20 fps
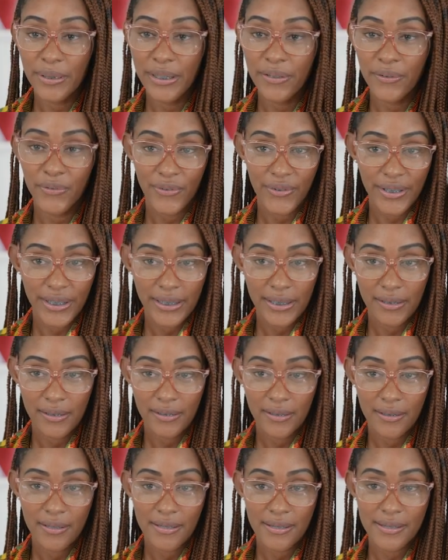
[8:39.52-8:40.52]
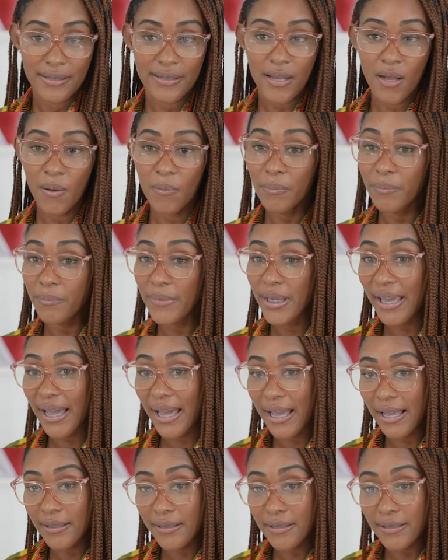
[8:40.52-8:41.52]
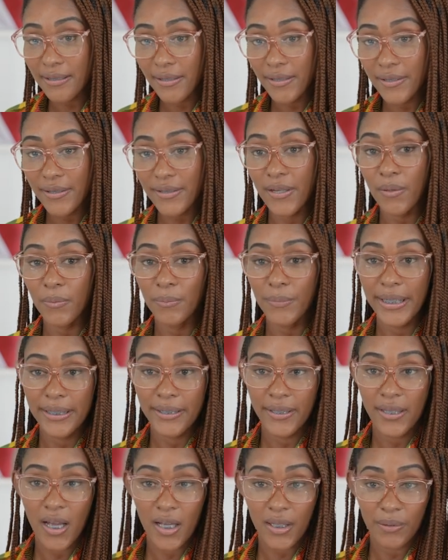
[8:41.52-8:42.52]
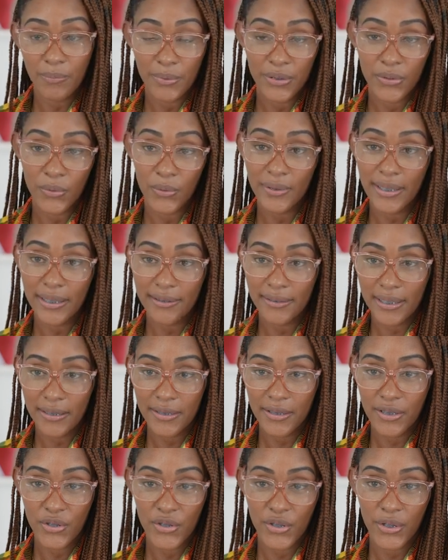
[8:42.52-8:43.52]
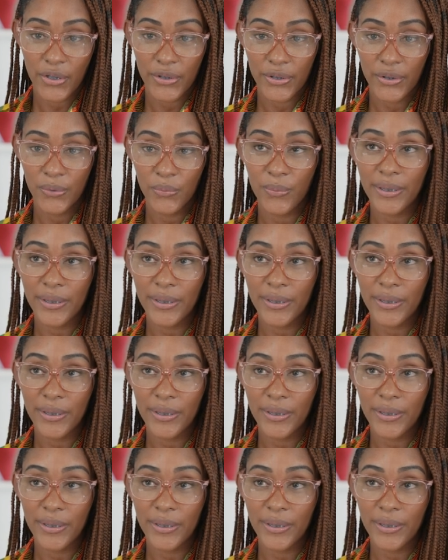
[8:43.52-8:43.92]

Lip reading: be afraid. Some may answer, some may not, but don't let that deter you.